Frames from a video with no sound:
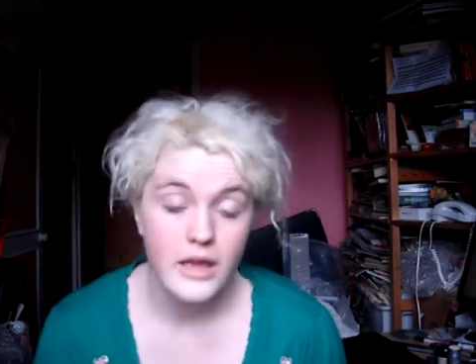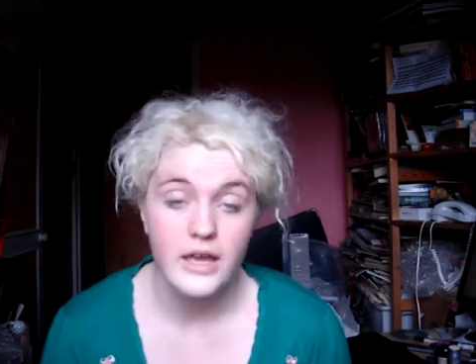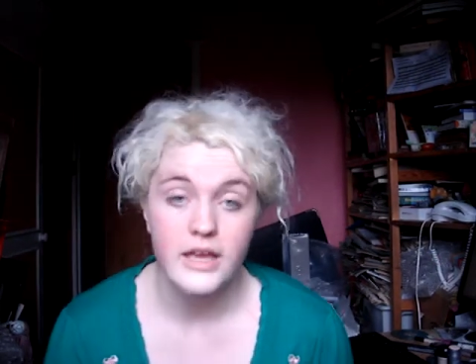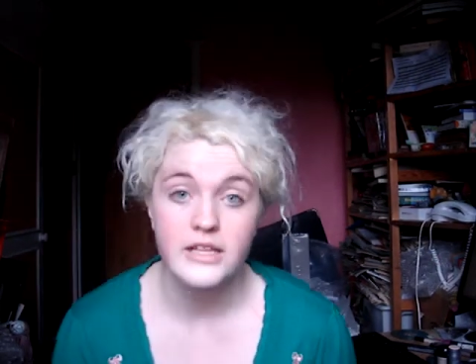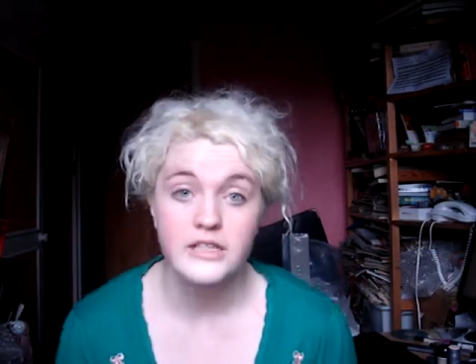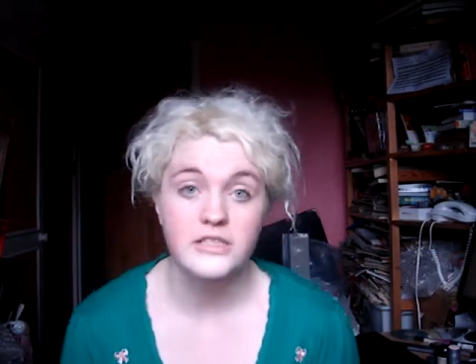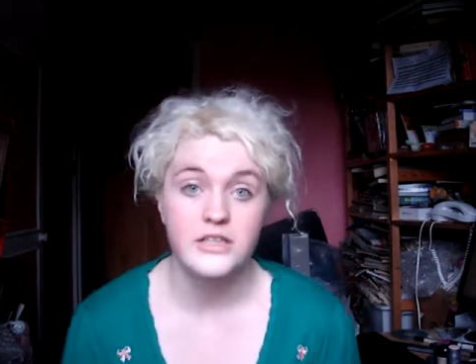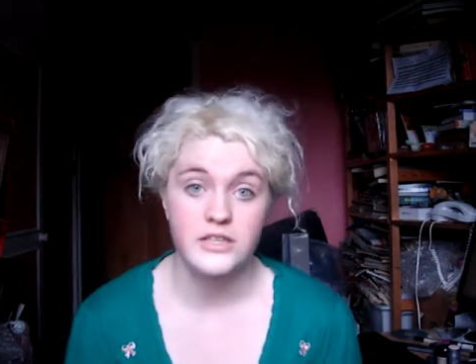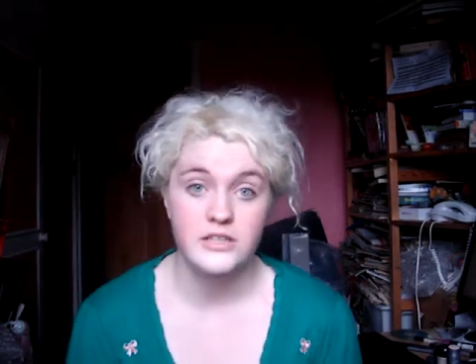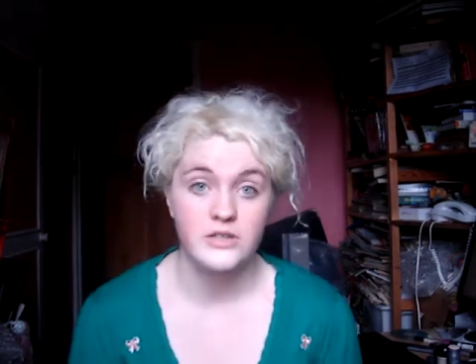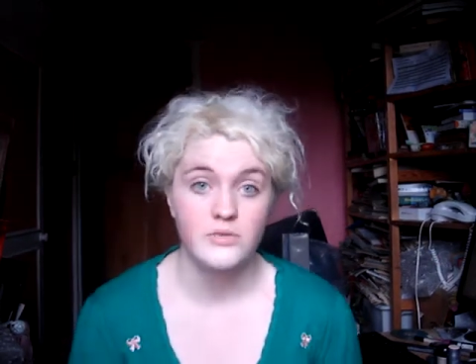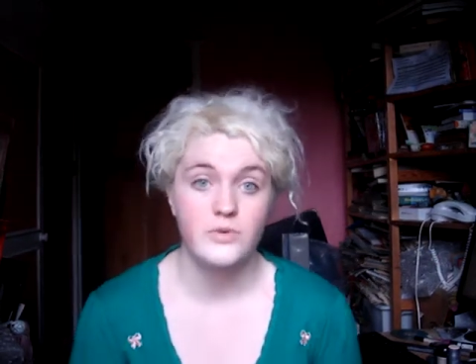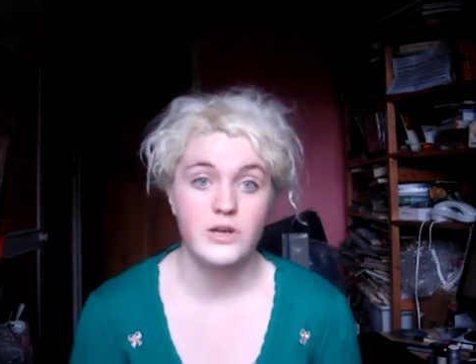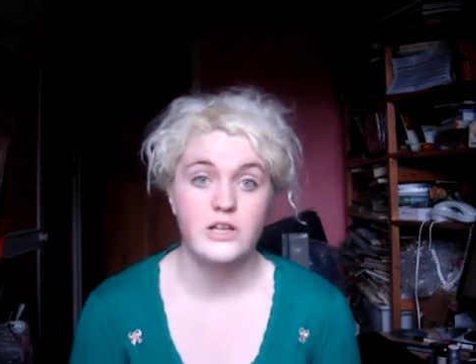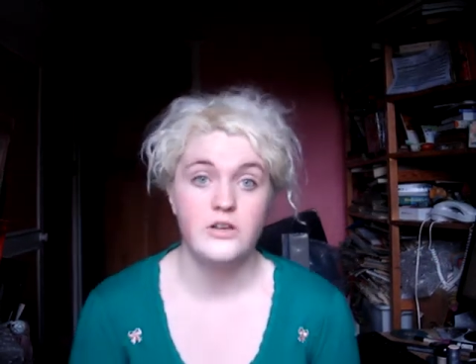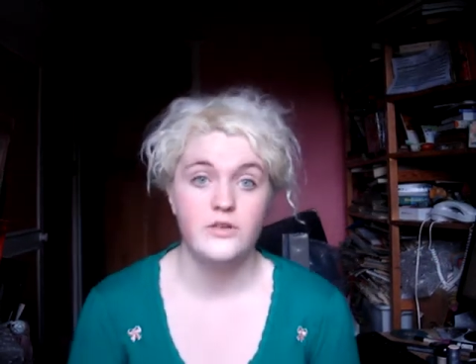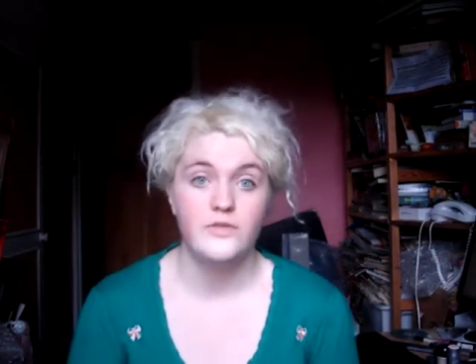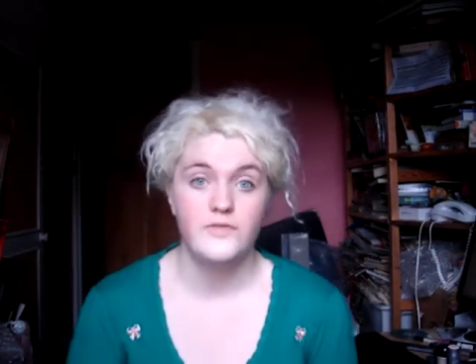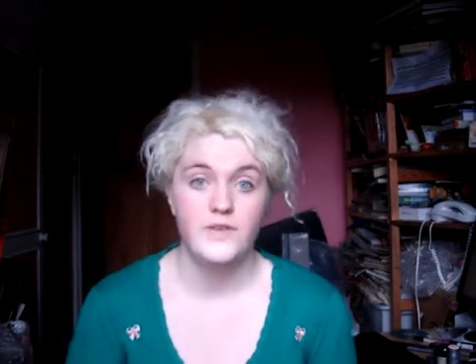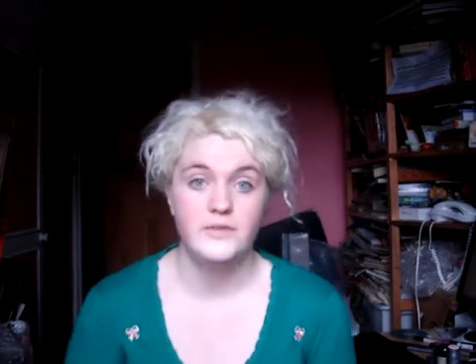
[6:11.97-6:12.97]
It's a
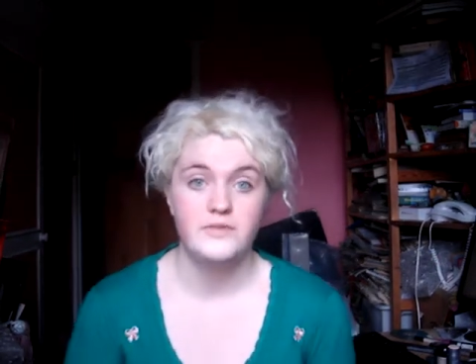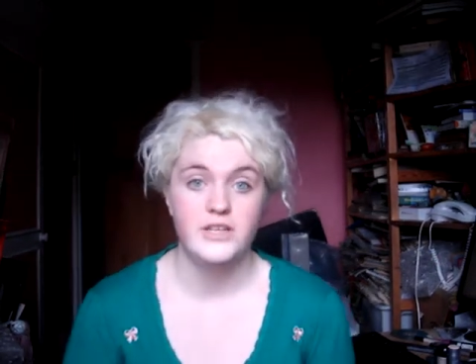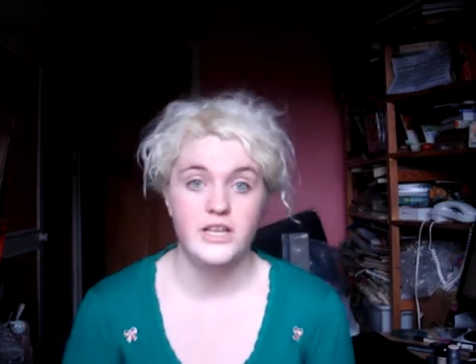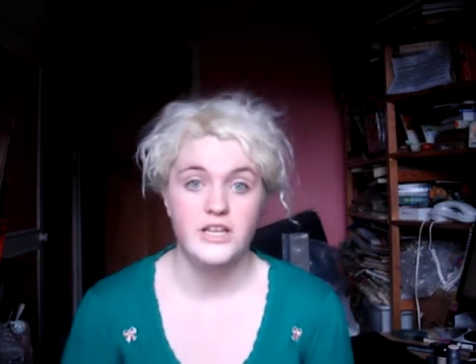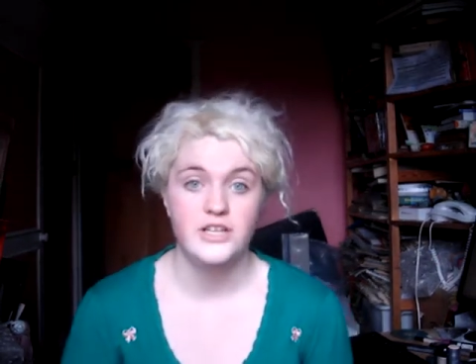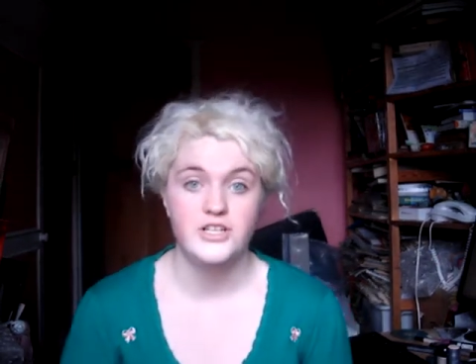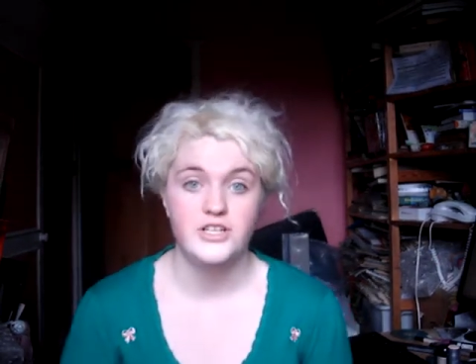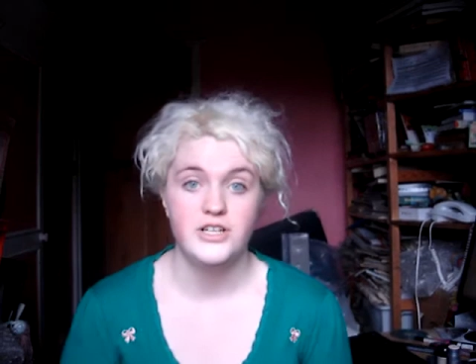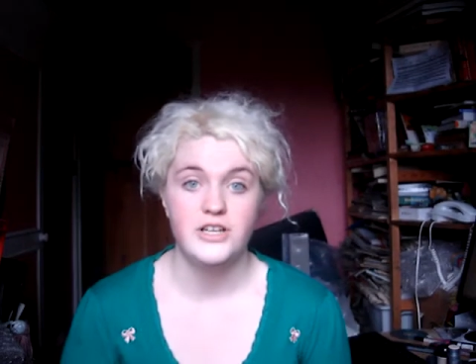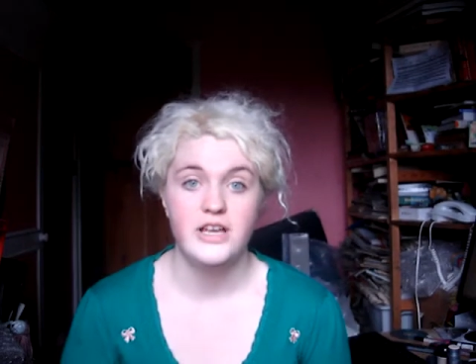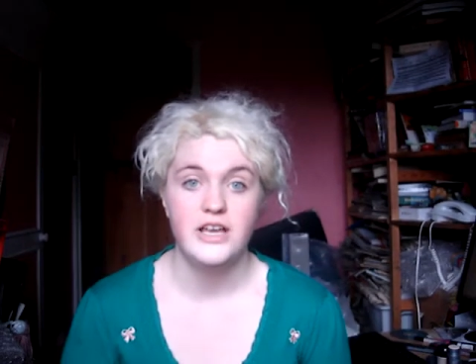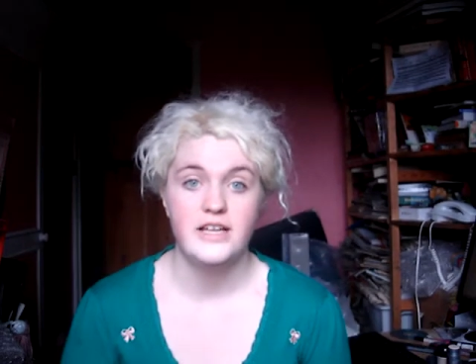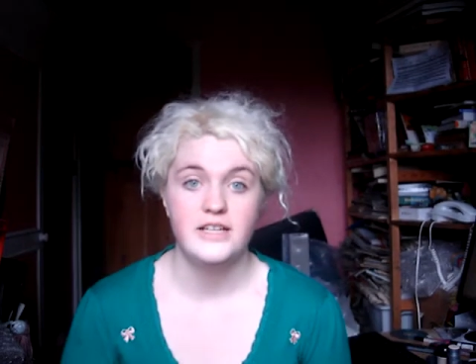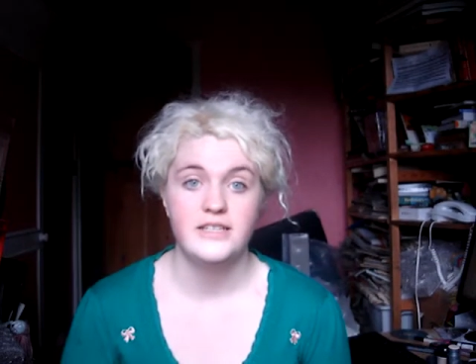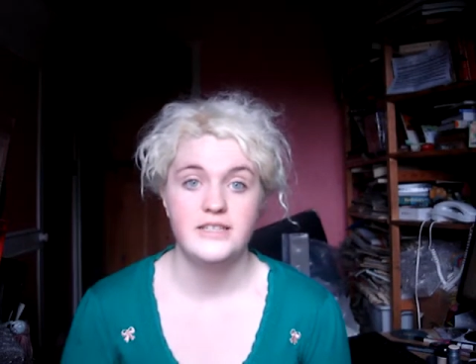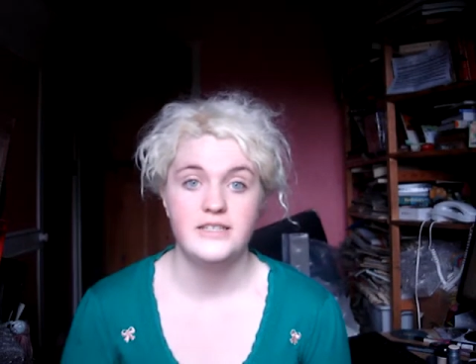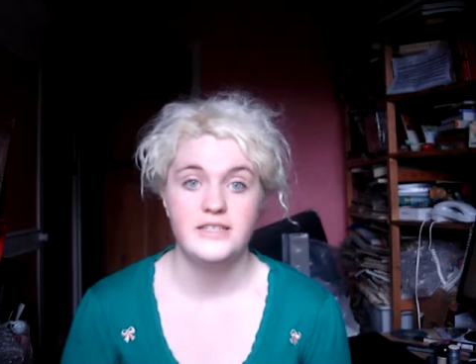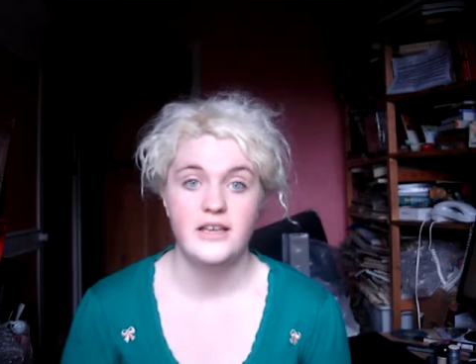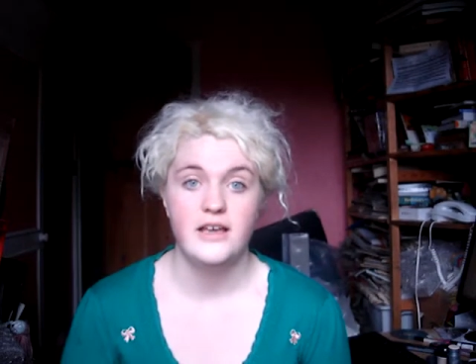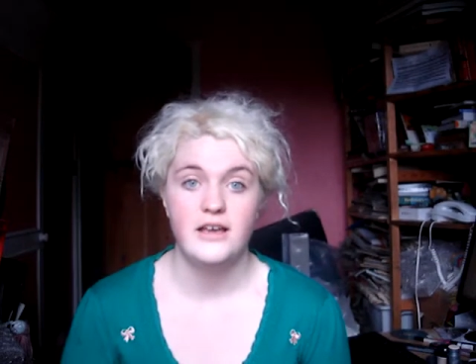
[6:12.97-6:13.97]
really good foundation.
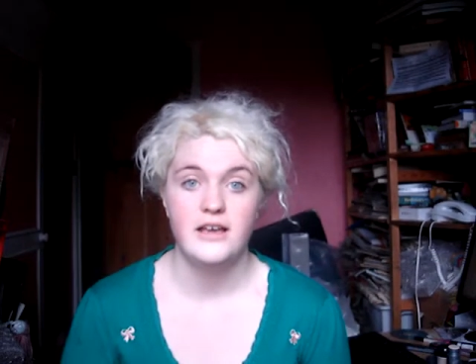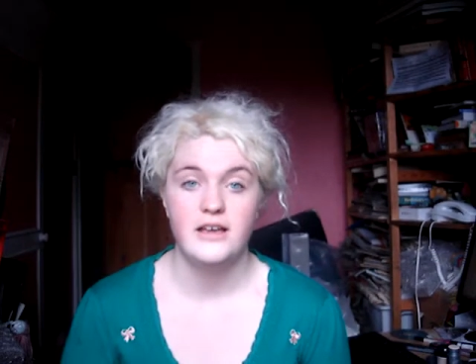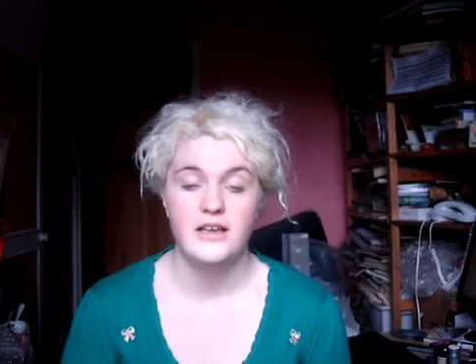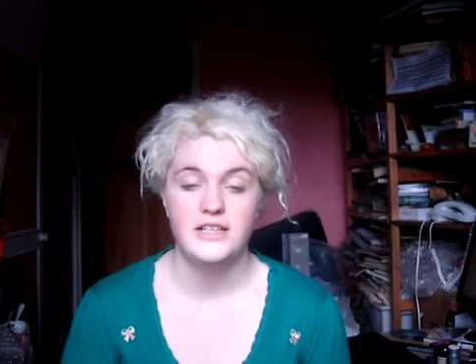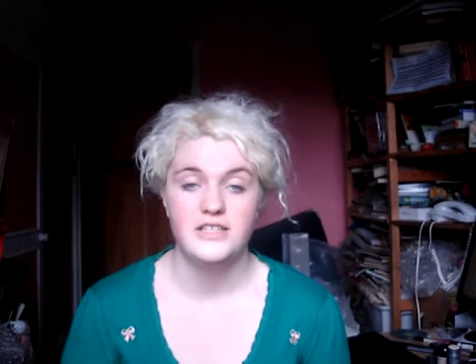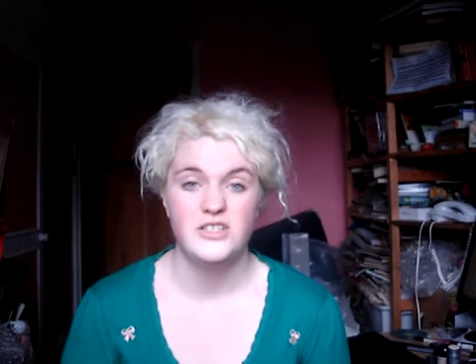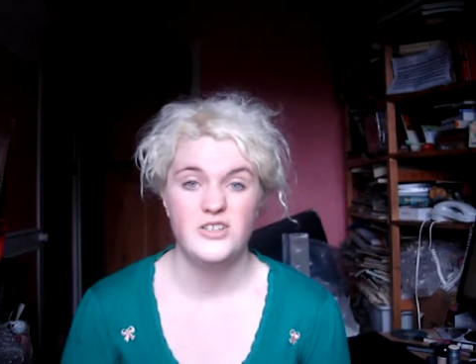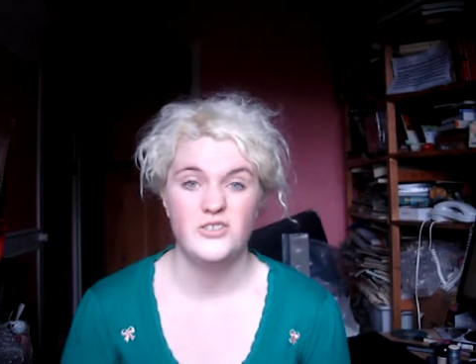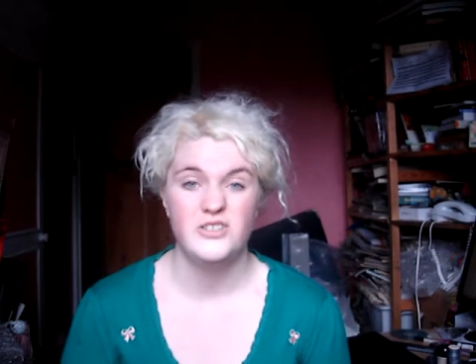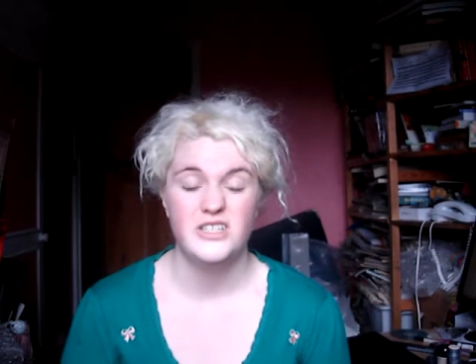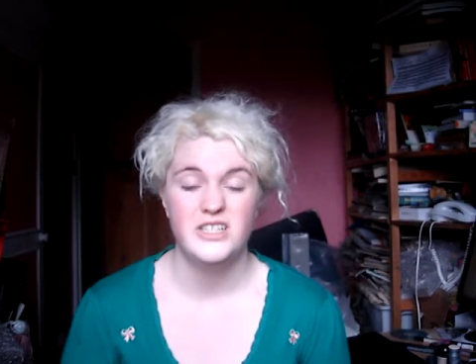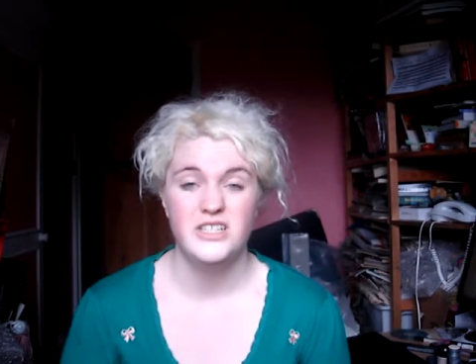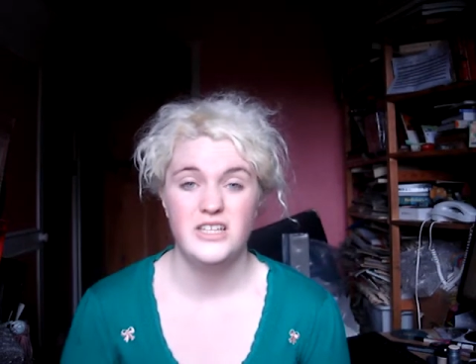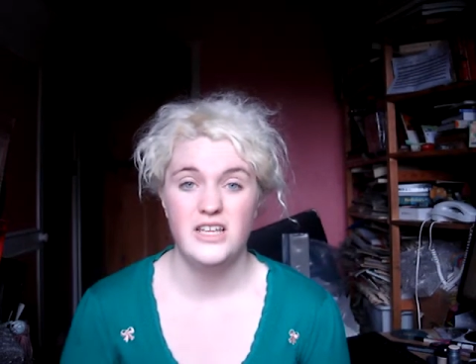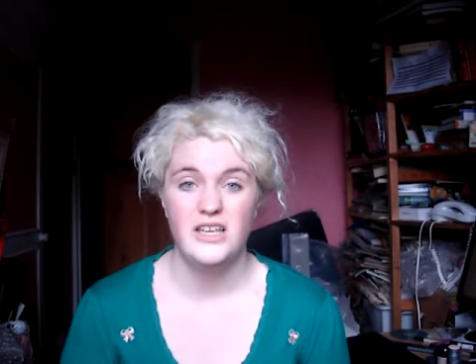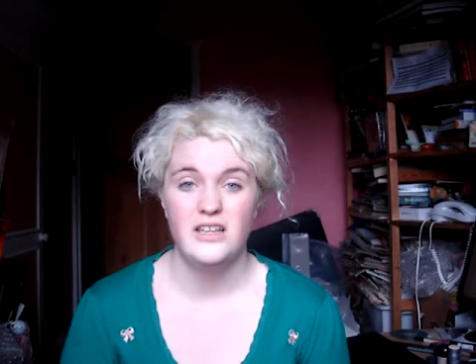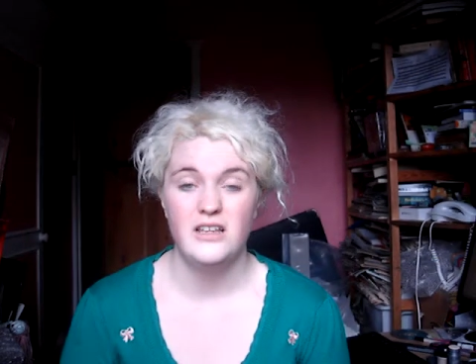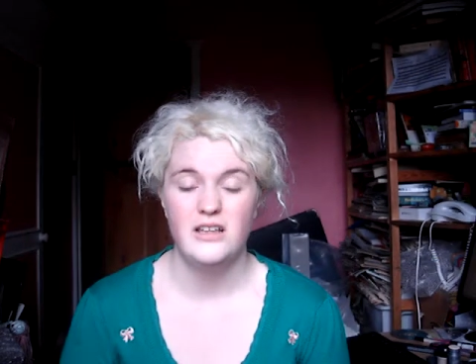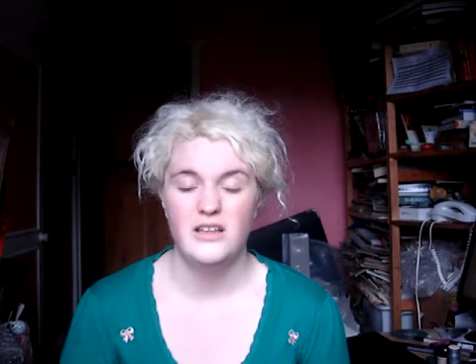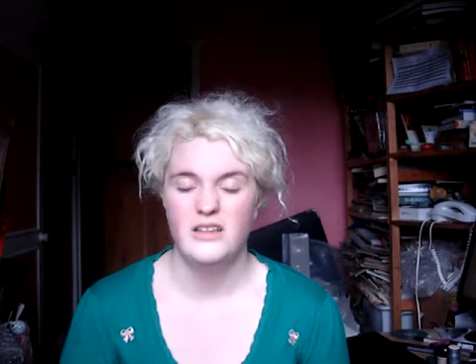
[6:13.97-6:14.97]
It's not sticky.